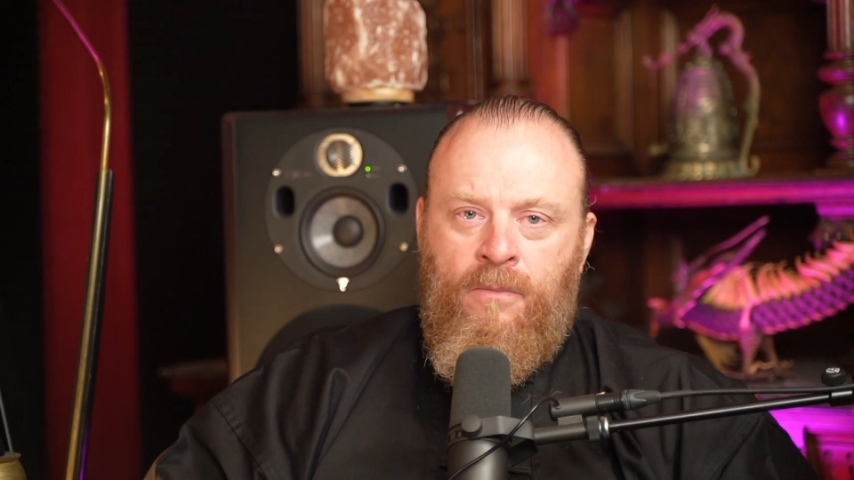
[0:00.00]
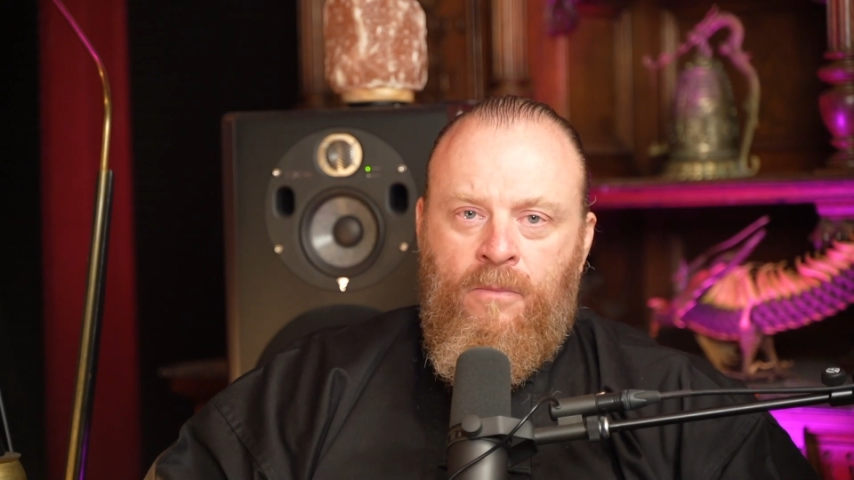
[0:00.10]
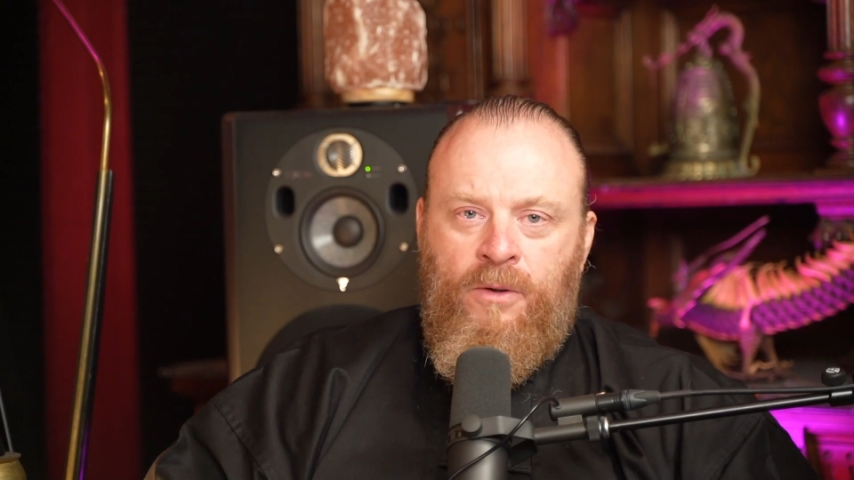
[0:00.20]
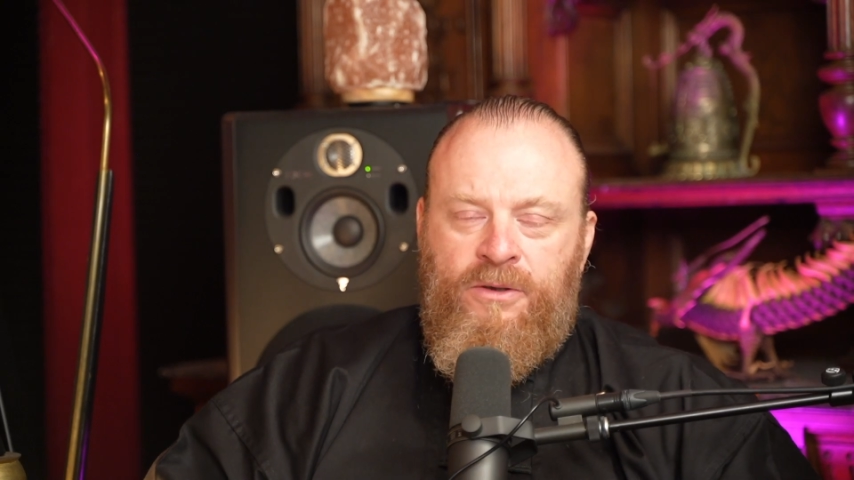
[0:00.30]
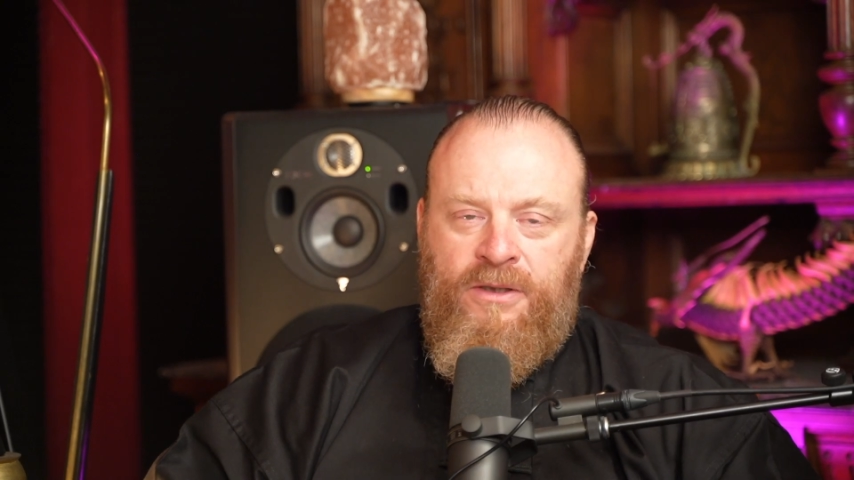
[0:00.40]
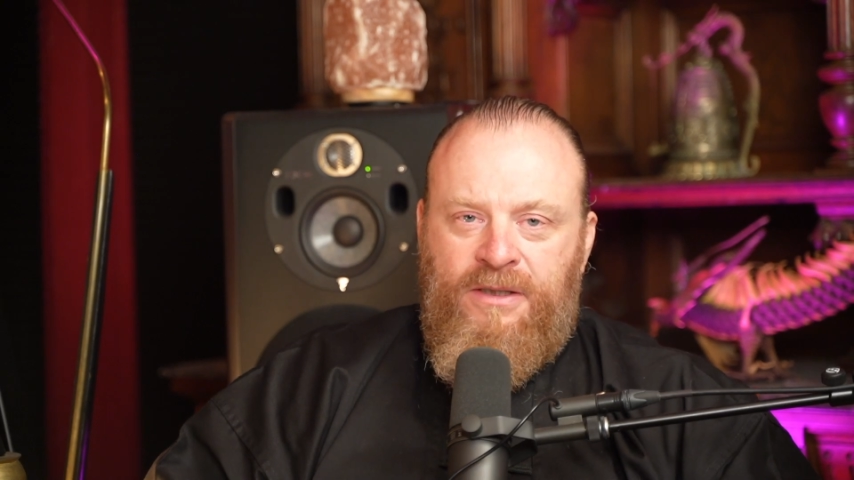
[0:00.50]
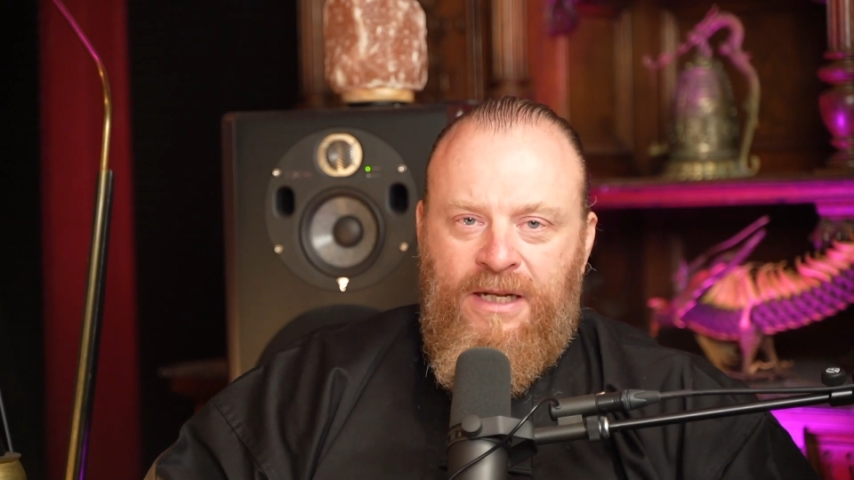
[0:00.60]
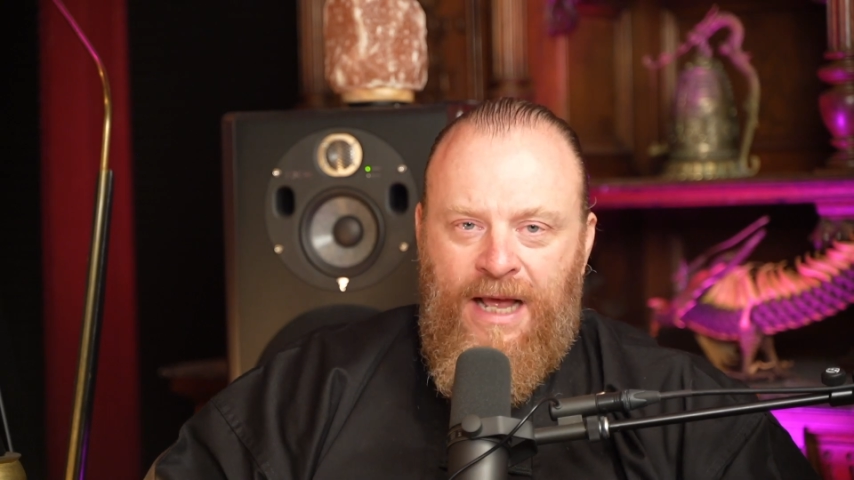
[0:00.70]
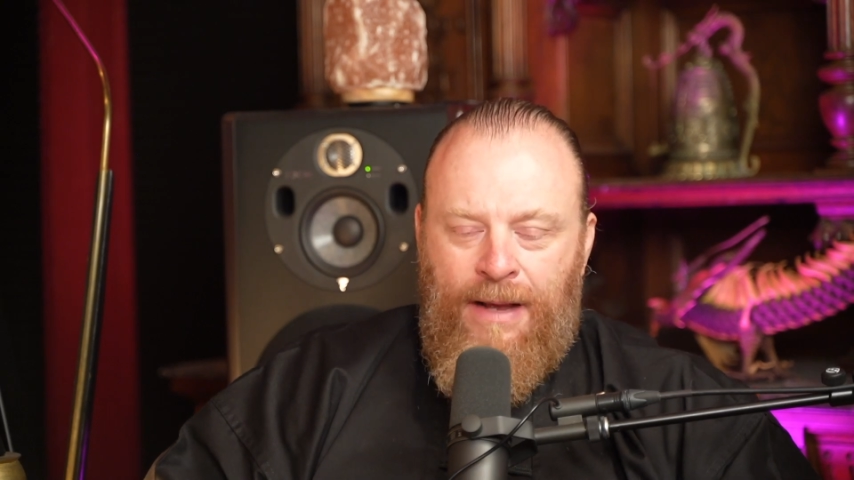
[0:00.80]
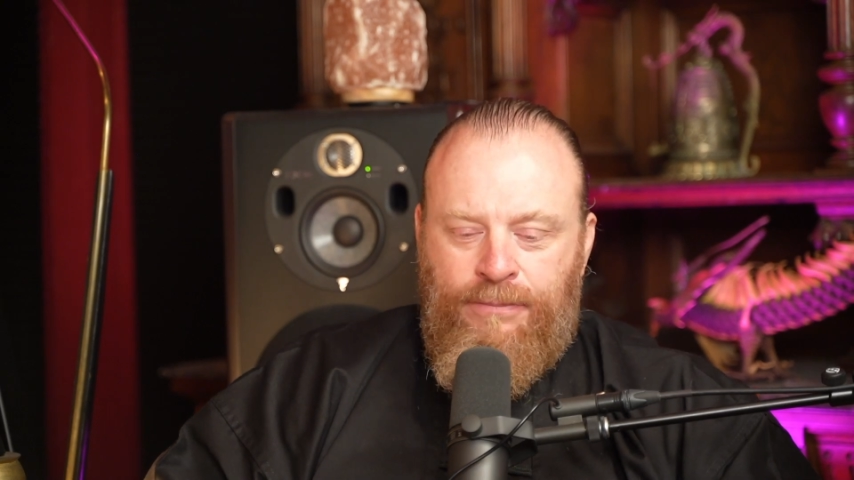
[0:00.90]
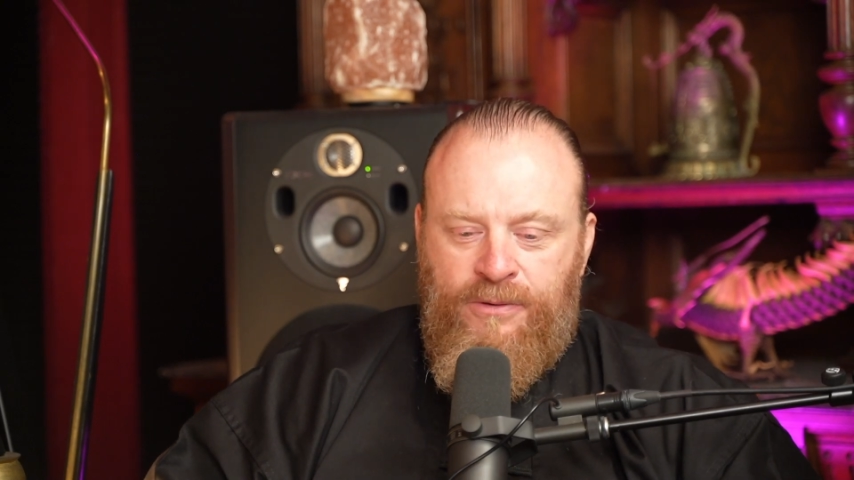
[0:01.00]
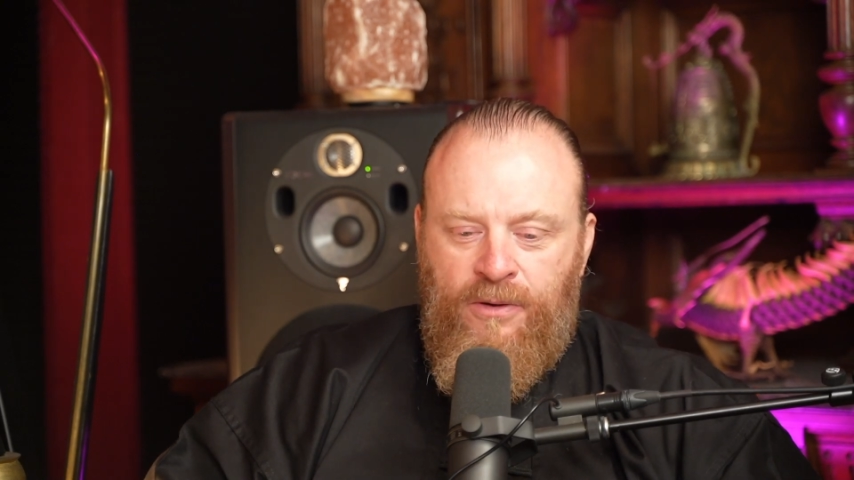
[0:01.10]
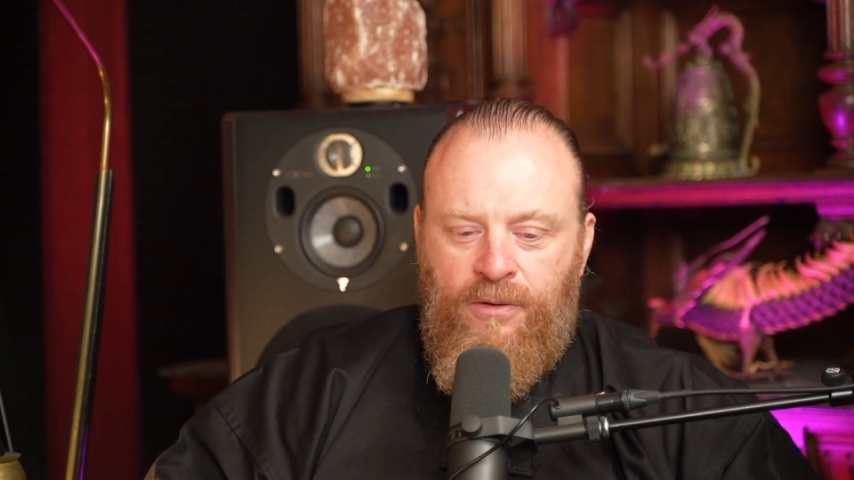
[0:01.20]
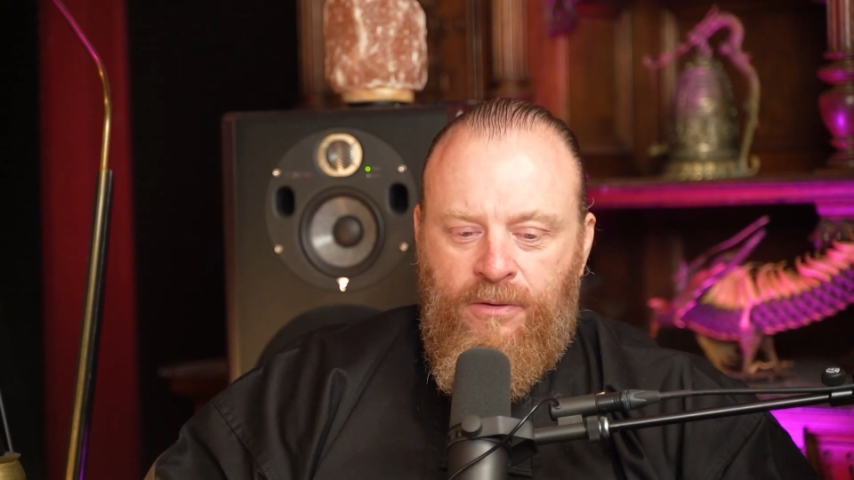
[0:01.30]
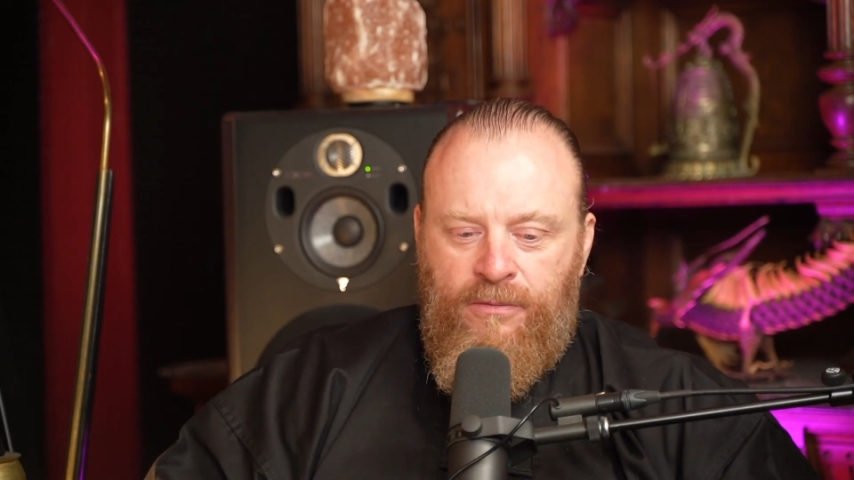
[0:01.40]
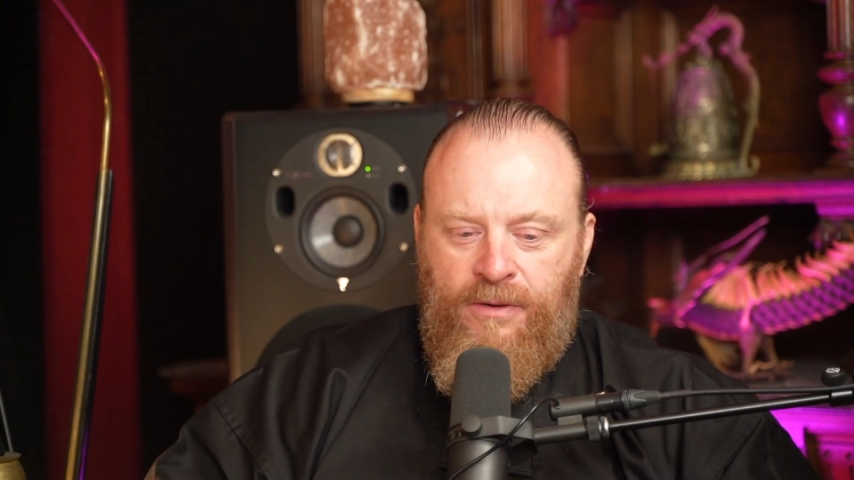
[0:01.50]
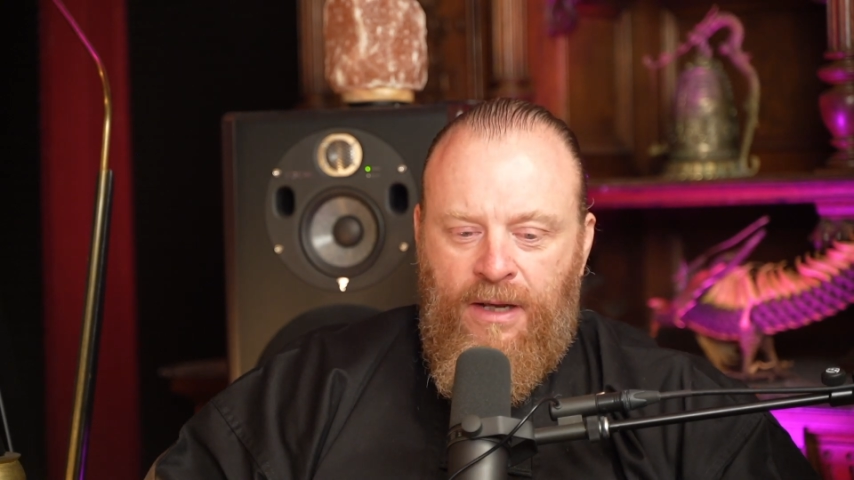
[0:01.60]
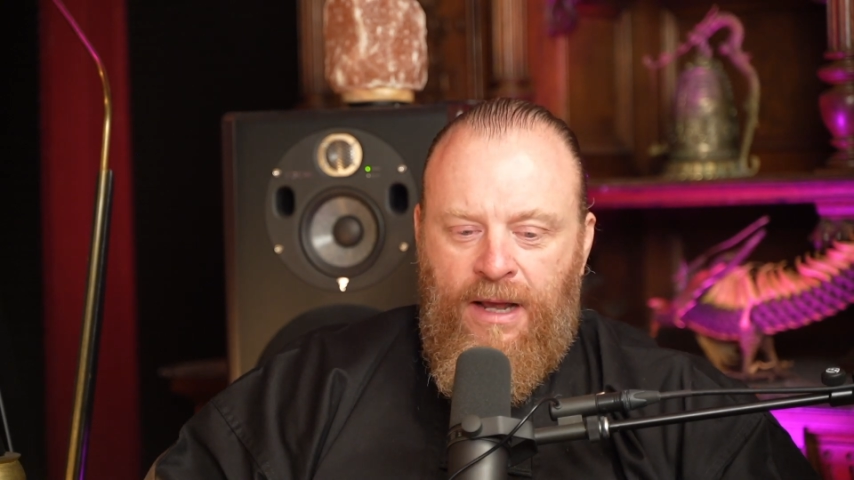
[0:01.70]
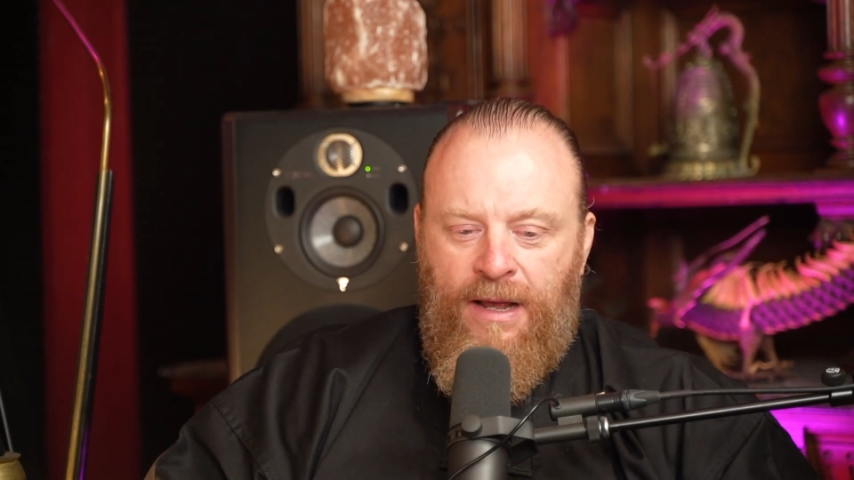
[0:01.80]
which is an absolute